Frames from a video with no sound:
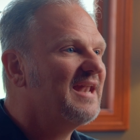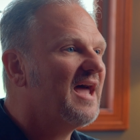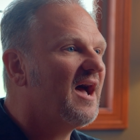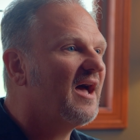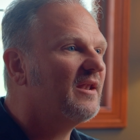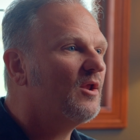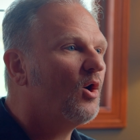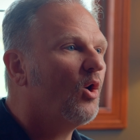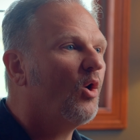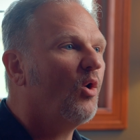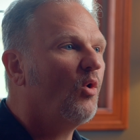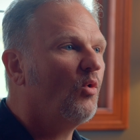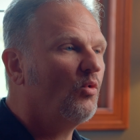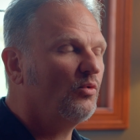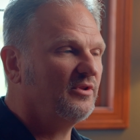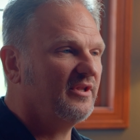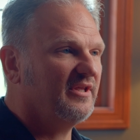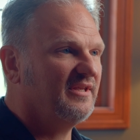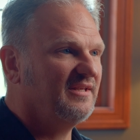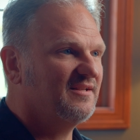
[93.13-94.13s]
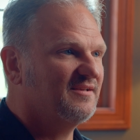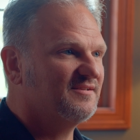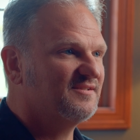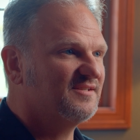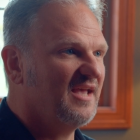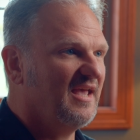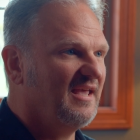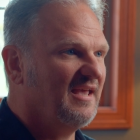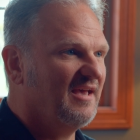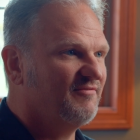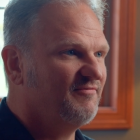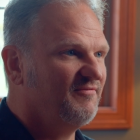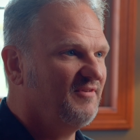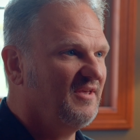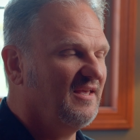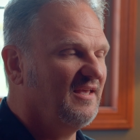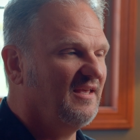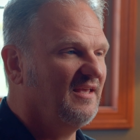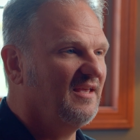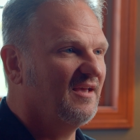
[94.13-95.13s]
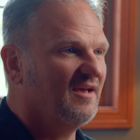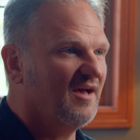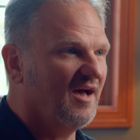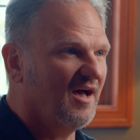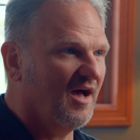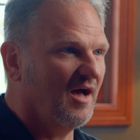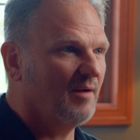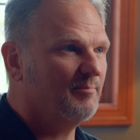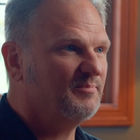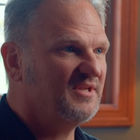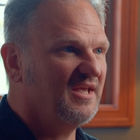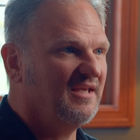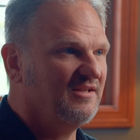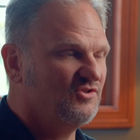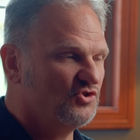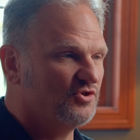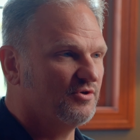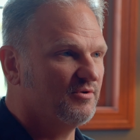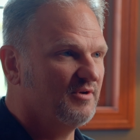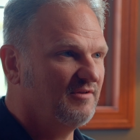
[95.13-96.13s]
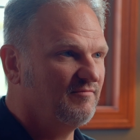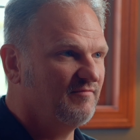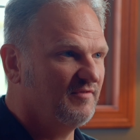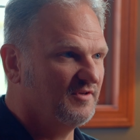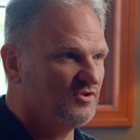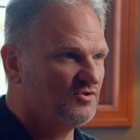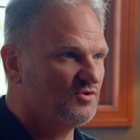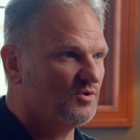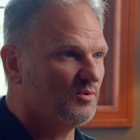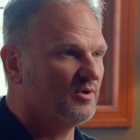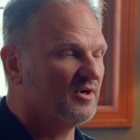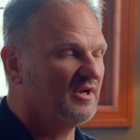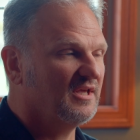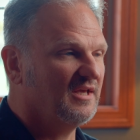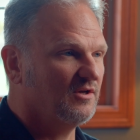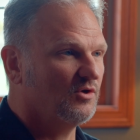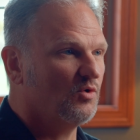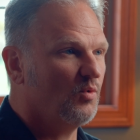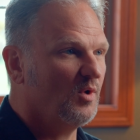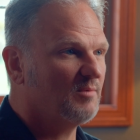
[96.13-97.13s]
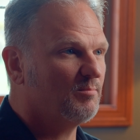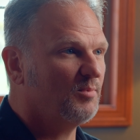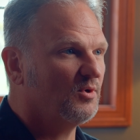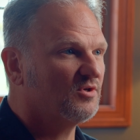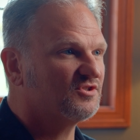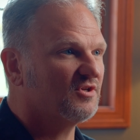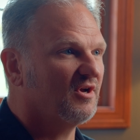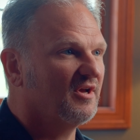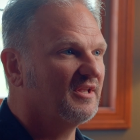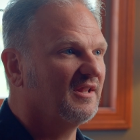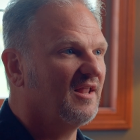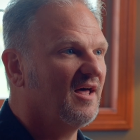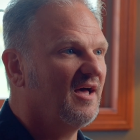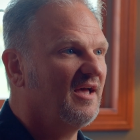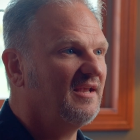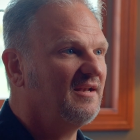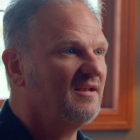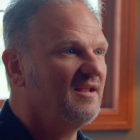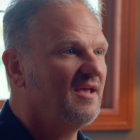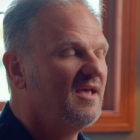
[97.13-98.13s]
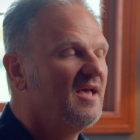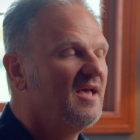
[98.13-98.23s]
Not only does AFE update your inventory in QuickBooks Online,